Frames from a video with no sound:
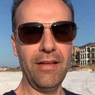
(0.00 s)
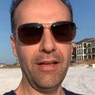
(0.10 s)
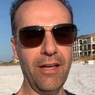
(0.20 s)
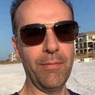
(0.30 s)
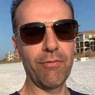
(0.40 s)

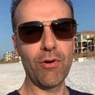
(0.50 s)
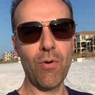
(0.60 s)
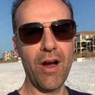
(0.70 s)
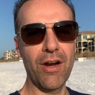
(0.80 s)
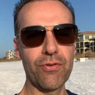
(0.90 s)
Um, it
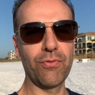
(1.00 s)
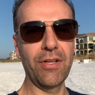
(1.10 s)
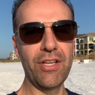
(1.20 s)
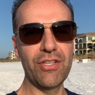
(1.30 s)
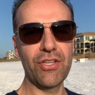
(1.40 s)
requires
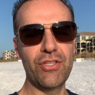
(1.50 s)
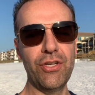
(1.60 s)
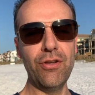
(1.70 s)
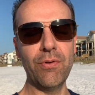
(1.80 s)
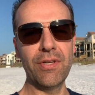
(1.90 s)
really just
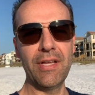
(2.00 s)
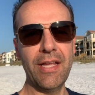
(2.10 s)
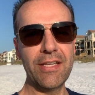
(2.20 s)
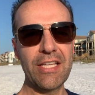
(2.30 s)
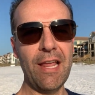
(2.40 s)
you and,
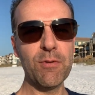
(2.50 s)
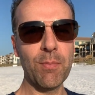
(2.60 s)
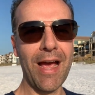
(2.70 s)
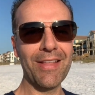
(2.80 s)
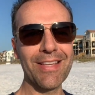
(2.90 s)
and teams
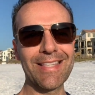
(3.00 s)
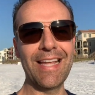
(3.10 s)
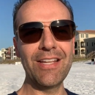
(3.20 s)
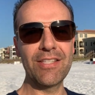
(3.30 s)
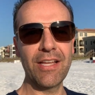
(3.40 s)
behind the
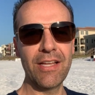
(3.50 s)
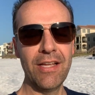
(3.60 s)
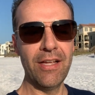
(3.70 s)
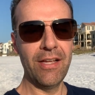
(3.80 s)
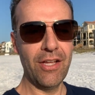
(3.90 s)
scenes that
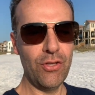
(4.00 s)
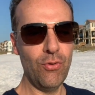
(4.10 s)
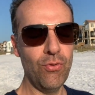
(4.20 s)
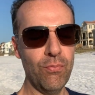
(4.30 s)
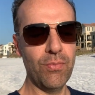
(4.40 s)

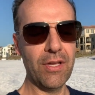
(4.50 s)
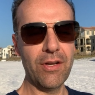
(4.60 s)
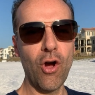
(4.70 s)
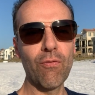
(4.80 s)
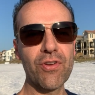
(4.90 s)
you can
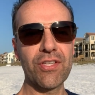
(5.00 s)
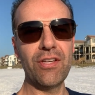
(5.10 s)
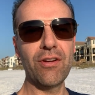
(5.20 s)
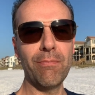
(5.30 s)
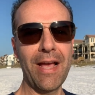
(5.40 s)

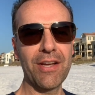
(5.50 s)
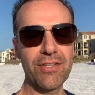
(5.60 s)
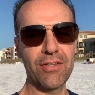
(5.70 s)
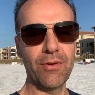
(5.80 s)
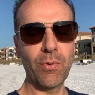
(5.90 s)
oversee or manage
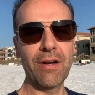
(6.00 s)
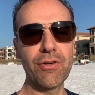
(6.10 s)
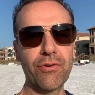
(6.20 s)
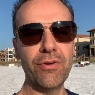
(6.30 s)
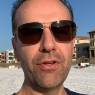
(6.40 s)
to whatever
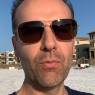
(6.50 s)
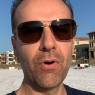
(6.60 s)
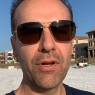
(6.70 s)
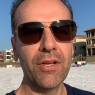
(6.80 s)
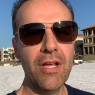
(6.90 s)
degree you
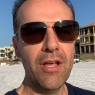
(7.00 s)
want.